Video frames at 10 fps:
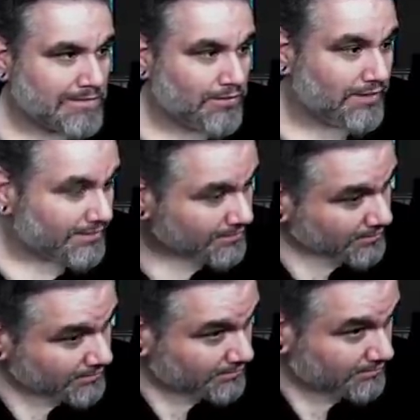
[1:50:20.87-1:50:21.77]
Oh, that's
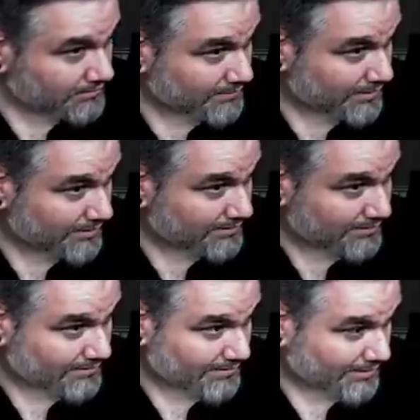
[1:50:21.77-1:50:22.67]
good. That's,
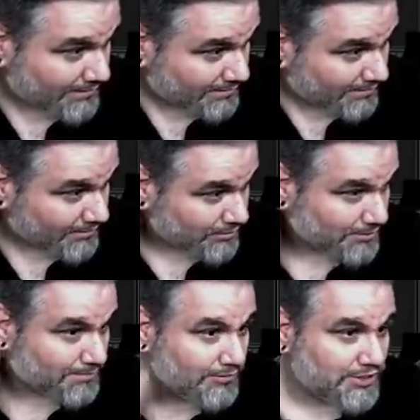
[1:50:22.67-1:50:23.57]
that's a
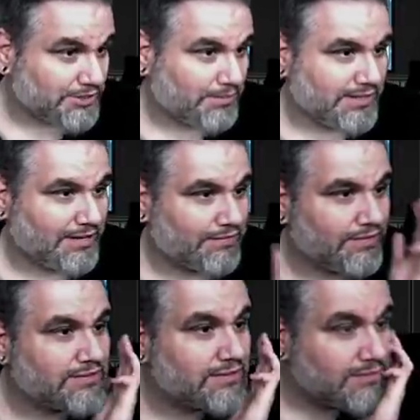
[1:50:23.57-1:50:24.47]
delicious... We should have played that
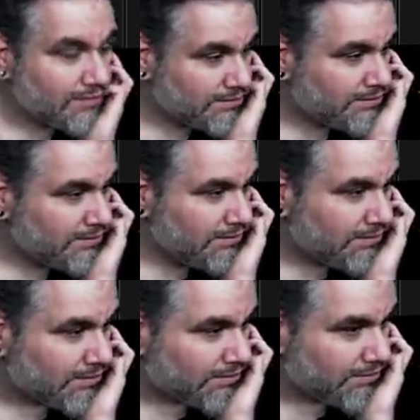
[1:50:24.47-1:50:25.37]
first.
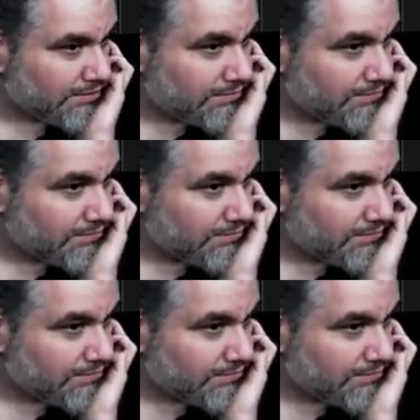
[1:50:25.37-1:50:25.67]
Nerd.